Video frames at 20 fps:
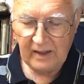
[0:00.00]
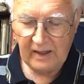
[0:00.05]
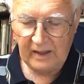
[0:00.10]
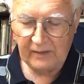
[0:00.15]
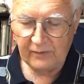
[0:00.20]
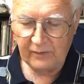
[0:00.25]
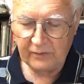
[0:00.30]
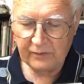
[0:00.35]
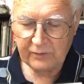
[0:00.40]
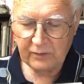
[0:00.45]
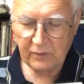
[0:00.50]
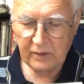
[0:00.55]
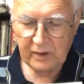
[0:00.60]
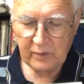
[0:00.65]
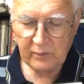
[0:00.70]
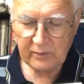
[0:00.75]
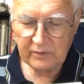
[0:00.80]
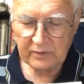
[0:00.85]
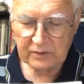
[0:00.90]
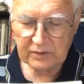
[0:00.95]
and the 3
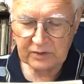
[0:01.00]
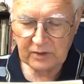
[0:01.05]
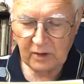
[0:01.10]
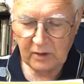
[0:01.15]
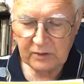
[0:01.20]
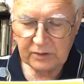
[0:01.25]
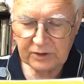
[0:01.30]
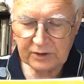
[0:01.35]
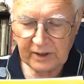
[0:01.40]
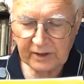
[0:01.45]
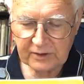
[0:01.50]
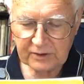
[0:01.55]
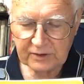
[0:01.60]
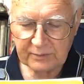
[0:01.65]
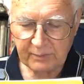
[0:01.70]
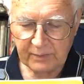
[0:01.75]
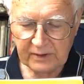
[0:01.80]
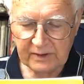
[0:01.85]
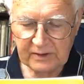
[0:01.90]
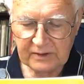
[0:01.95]
with the slow shutter
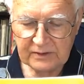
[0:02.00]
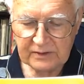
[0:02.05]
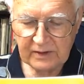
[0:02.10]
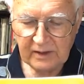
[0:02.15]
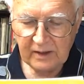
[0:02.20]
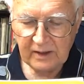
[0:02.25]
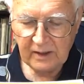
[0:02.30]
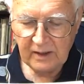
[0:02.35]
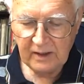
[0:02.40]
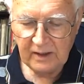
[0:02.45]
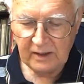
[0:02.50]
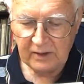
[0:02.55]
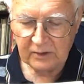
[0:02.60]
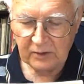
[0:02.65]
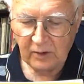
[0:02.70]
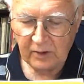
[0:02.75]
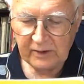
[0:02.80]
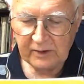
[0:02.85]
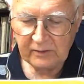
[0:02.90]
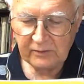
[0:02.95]
speeds in
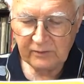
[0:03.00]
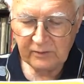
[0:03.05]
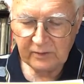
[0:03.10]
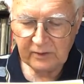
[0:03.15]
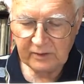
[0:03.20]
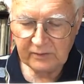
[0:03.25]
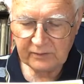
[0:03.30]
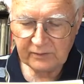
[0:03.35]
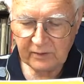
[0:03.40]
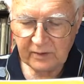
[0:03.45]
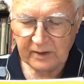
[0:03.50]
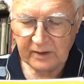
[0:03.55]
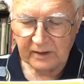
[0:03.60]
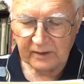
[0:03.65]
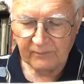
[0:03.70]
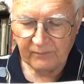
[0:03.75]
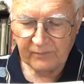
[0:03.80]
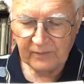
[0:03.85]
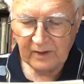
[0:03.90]
1933.